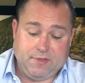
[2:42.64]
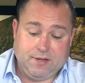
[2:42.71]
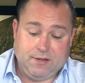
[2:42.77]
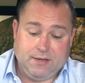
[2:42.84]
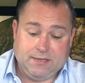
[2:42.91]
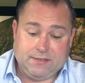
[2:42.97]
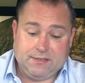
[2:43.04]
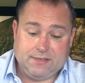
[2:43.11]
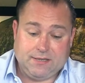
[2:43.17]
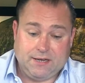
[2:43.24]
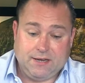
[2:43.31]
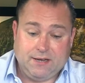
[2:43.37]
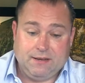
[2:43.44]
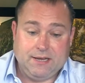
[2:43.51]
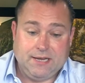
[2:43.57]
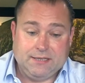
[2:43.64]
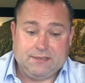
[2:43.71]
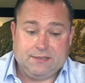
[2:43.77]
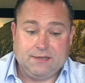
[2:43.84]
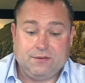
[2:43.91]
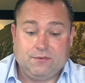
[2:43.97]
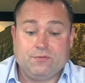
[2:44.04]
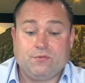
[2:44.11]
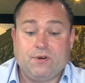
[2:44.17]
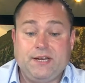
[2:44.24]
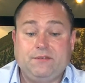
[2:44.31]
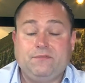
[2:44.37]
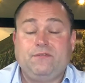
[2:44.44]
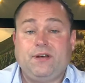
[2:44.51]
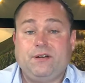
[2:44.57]
it's a
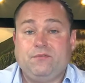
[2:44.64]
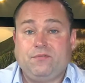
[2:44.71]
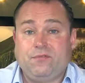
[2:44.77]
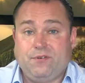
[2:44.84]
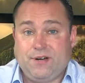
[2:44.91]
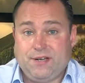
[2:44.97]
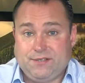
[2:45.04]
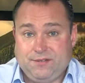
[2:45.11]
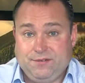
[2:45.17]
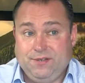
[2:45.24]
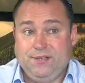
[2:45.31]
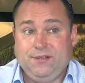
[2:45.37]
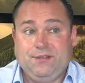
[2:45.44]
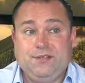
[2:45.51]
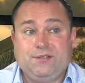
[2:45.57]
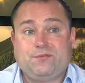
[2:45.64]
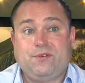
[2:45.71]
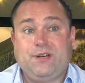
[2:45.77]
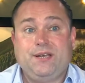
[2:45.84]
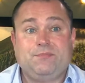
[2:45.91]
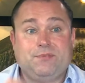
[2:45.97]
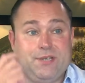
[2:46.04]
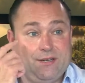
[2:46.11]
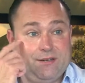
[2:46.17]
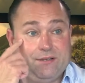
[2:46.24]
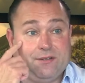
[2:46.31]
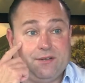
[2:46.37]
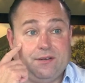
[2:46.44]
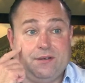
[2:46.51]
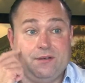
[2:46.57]
great fun for us to eat these grapes
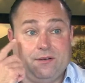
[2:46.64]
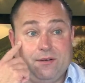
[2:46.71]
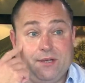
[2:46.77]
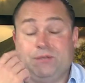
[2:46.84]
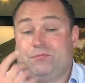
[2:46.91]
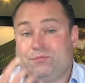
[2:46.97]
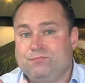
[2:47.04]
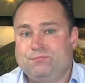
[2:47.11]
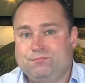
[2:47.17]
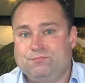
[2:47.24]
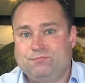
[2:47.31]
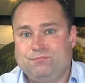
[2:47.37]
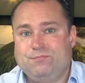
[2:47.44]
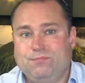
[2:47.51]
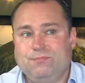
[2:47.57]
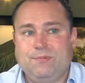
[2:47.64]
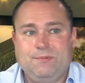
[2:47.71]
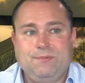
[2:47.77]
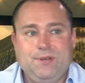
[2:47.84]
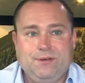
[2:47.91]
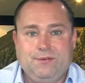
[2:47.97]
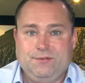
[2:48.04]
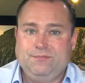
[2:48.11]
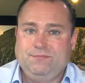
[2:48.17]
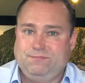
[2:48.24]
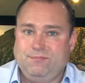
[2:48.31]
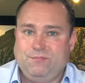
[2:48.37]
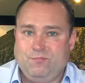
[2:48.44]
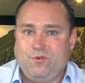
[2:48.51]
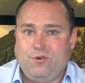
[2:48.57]
and you know,
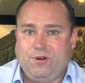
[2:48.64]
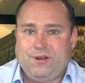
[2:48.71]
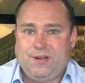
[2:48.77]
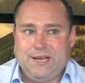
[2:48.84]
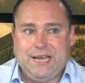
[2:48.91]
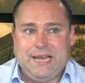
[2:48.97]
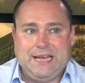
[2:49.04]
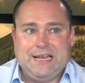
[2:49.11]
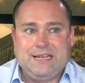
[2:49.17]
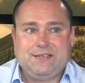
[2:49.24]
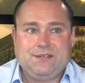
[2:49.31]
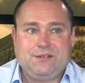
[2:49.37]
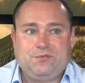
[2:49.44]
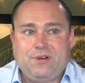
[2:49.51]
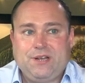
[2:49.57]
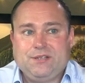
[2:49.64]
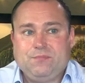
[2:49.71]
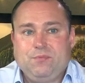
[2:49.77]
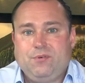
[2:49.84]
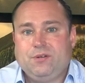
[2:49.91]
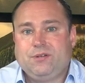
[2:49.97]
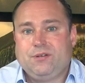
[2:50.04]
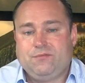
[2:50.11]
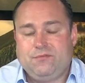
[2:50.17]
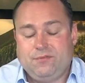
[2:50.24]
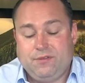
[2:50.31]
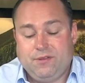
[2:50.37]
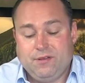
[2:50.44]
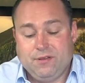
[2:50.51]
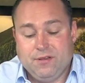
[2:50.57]
work as a transporter
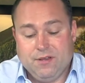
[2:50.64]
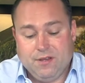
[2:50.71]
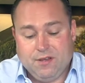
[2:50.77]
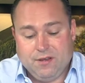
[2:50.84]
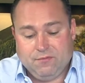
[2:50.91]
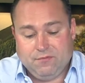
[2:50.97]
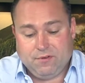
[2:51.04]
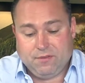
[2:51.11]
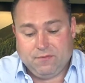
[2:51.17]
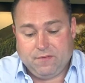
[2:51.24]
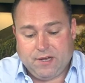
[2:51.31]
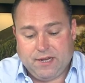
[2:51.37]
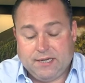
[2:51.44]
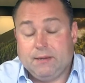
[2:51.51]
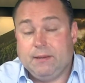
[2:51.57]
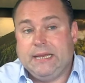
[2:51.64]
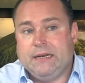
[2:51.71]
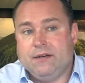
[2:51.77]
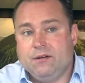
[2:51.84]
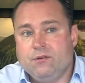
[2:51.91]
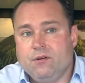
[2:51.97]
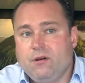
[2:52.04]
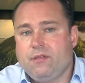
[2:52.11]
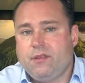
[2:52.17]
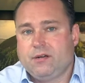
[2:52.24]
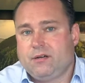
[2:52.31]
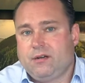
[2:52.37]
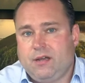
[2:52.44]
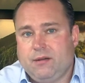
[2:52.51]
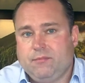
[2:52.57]
for the vine. In a
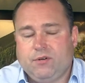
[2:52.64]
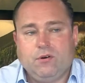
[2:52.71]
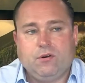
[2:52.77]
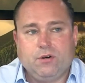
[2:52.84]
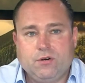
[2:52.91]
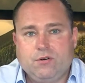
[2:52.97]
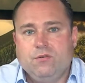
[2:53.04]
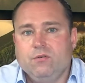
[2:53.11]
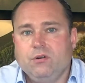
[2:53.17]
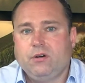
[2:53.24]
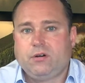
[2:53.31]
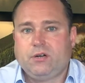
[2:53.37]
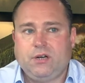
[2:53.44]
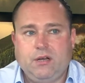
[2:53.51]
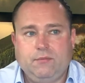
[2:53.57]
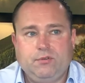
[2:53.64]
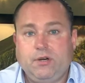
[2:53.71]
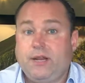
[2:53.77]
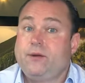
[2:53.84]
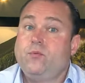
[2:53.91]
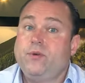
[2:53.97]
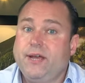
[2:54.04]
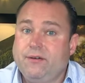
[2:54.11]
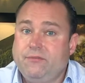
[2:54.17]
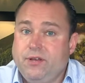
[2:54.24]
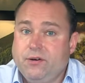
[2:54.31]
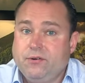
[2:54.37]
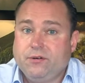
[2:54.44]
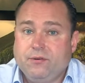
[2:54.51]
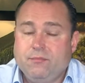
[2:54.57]
northern climate or a cooler climate, like we have
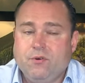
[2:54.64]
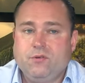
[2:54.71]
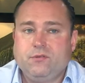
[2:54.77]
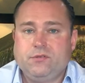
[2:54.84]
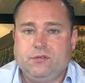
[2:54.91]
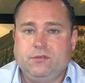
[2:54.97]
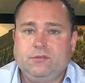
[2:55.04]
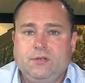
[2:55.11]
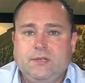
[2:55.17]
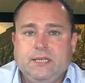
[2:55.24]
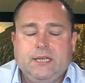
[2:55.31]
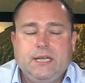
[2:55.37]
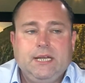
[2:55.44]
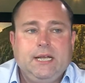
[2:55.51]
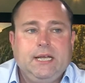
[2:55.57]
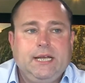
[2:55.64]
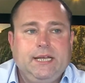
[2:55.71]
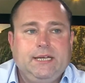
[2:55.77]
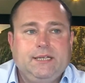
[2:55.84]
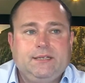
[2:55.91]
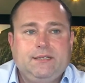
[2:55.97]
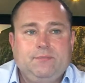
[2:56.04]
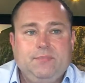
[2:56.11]
here in the Mosel, it is a